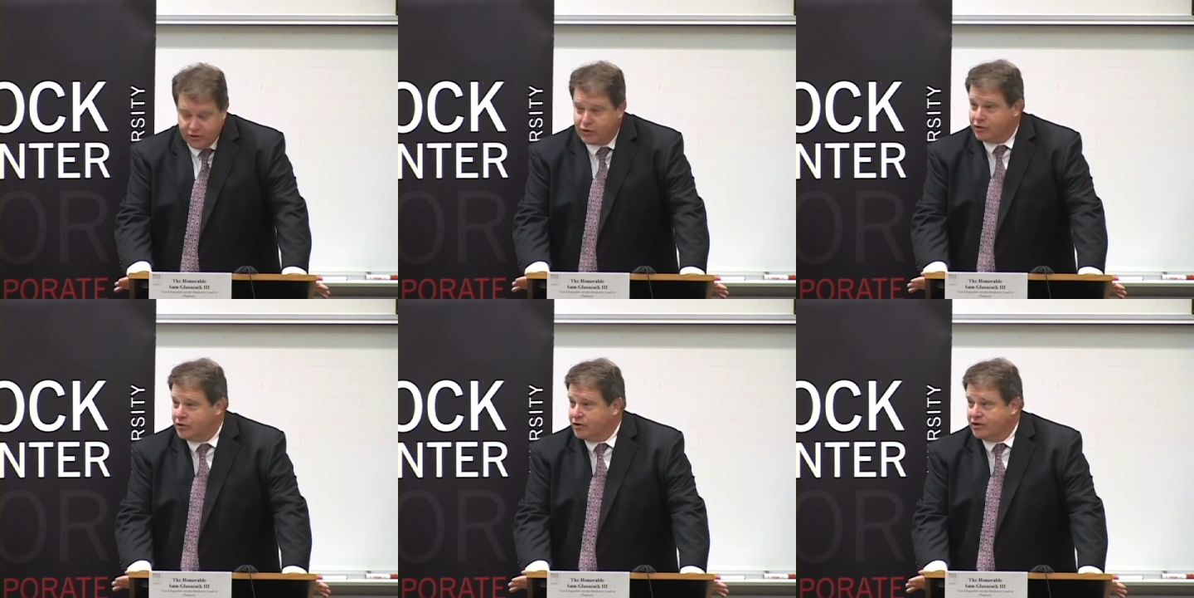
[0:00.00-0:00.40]

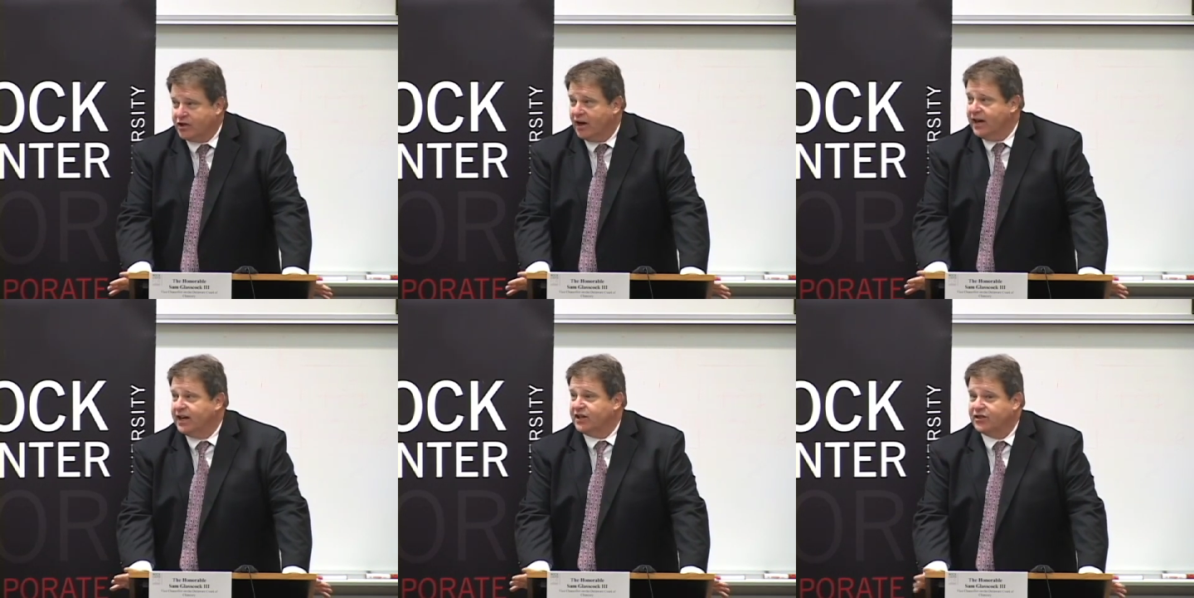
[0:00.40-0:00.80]

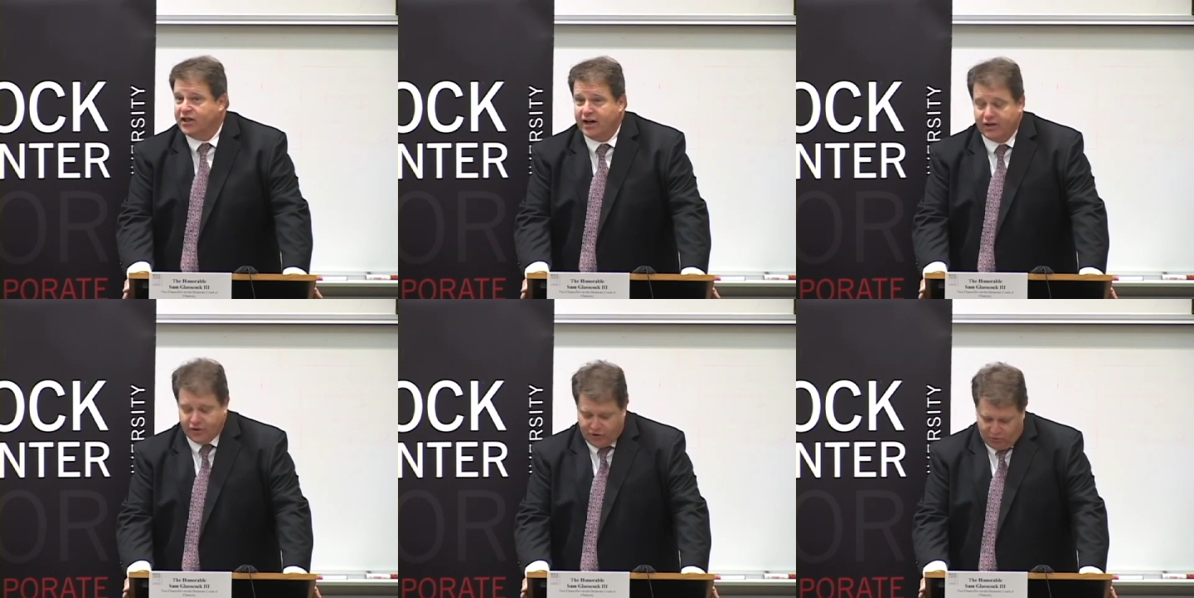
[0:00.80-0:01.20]
stunning
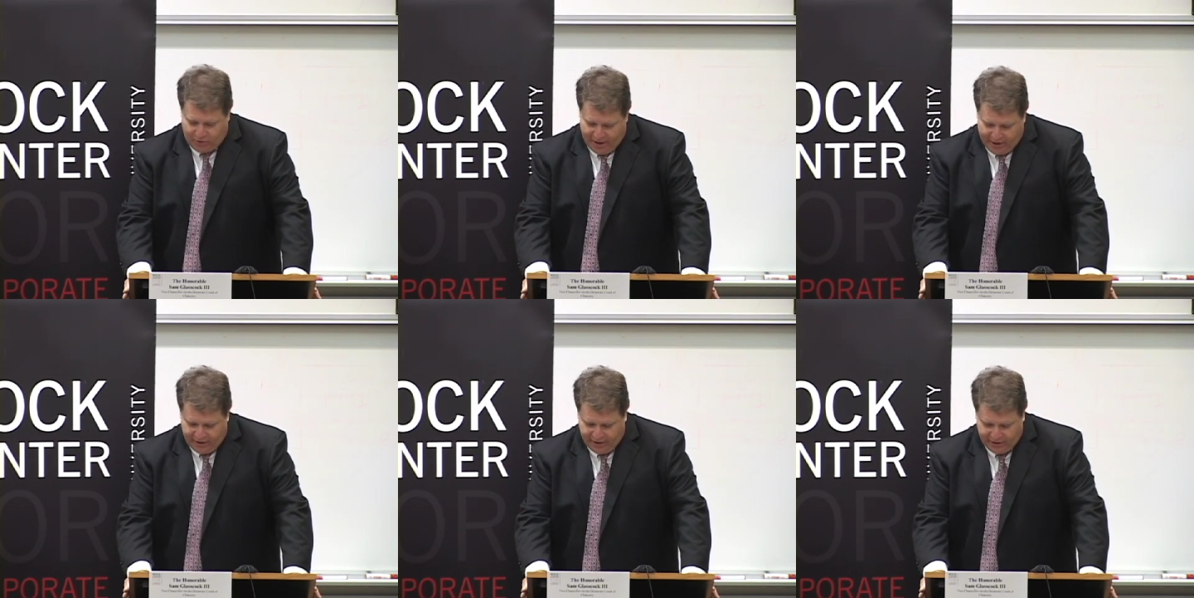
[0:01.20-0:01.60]
set of
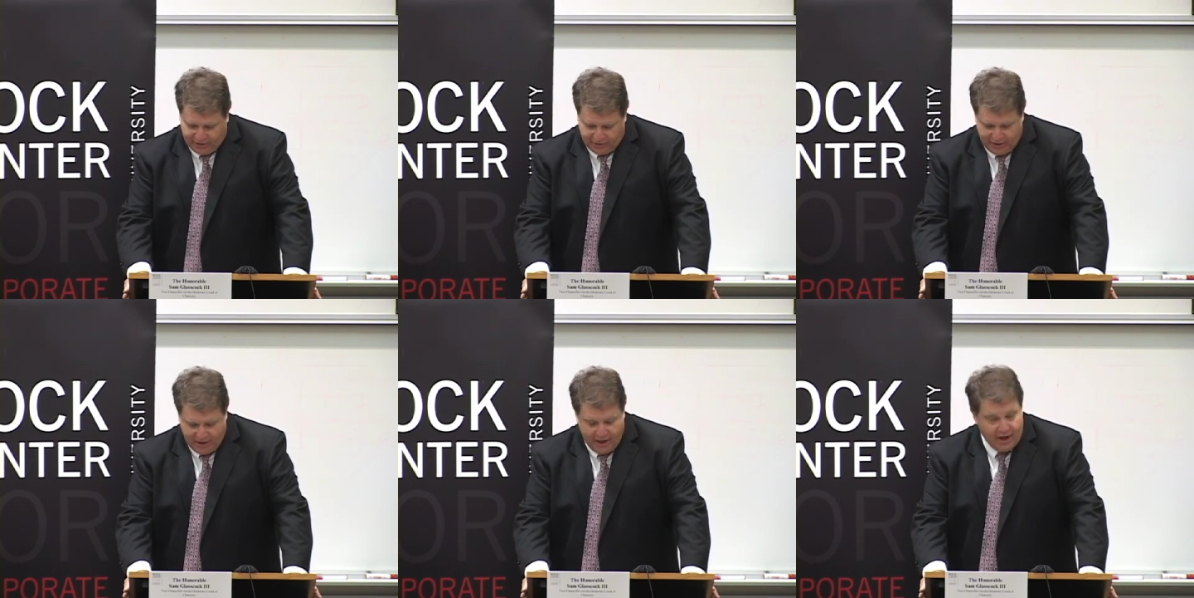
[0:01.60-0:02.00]

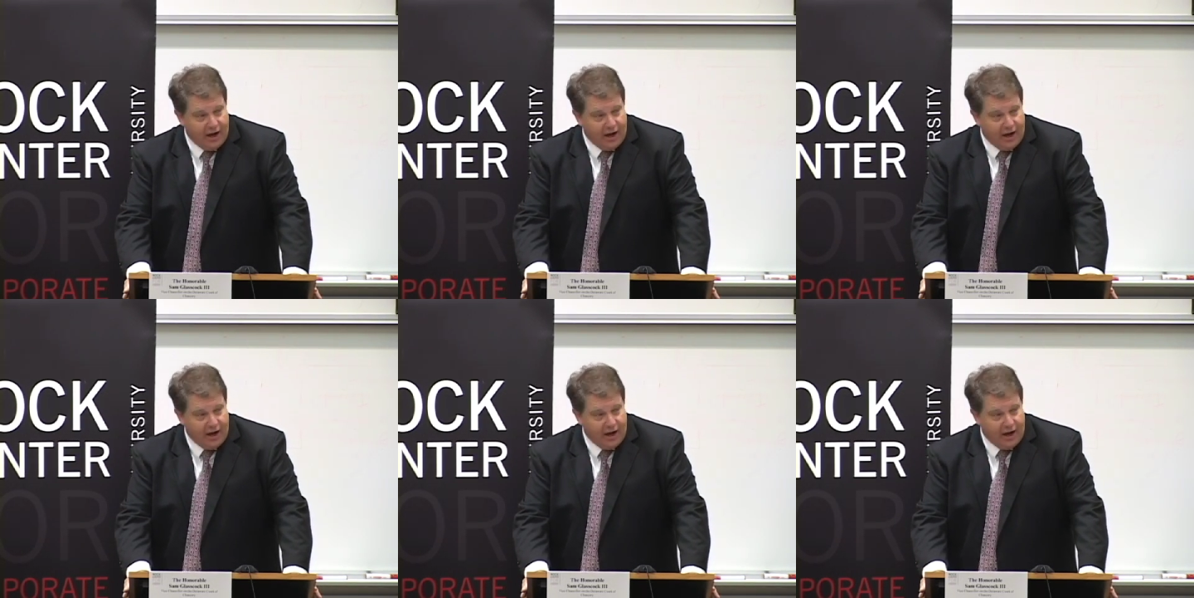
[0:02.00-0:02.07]
surroundings.